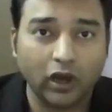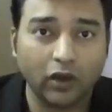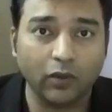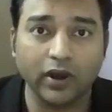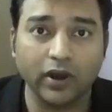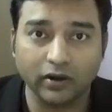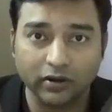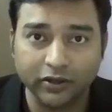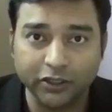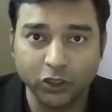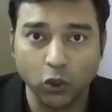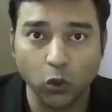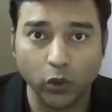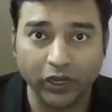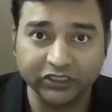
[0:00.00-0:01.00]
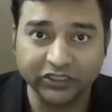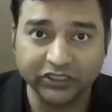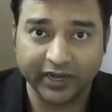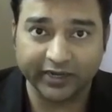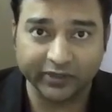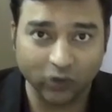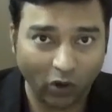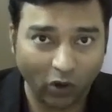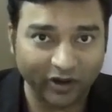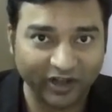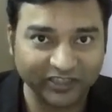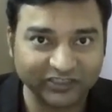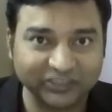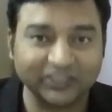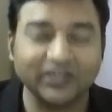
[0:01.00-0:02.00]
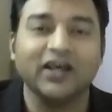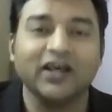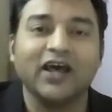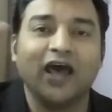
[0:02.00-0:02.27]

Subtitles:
our new engineering organization.